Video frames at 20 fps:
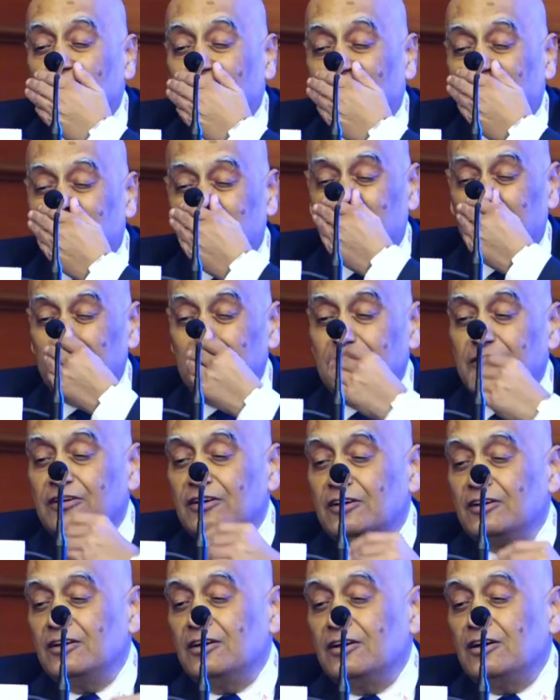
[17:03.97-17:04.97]
fraction.
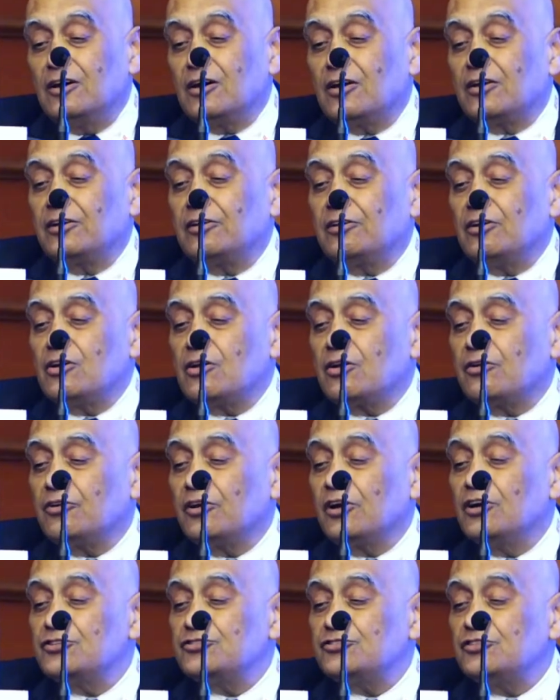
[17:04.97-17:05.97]
A
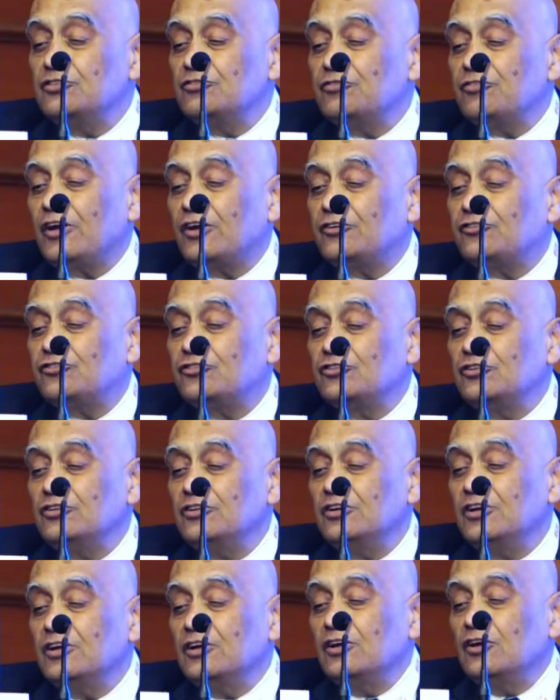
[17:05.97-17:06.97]
regurgitant
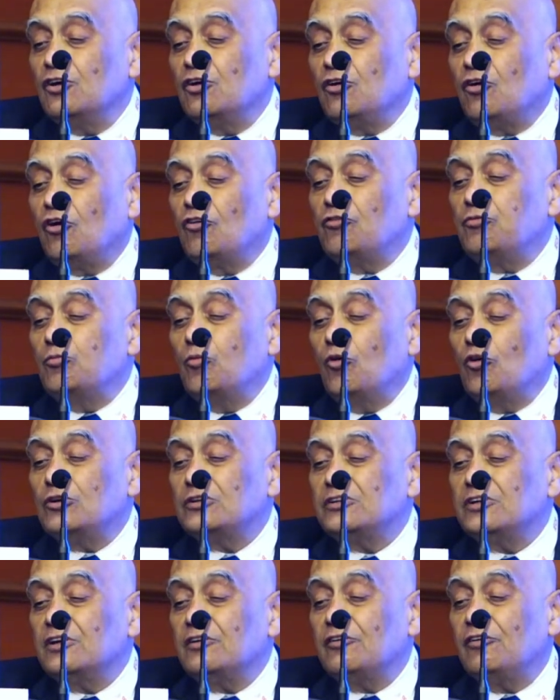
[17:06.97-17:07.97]
fraction of more
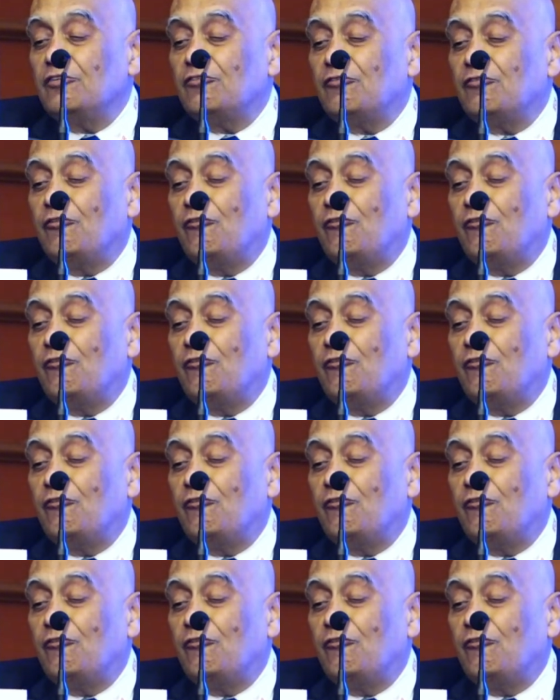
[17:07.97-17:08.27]
than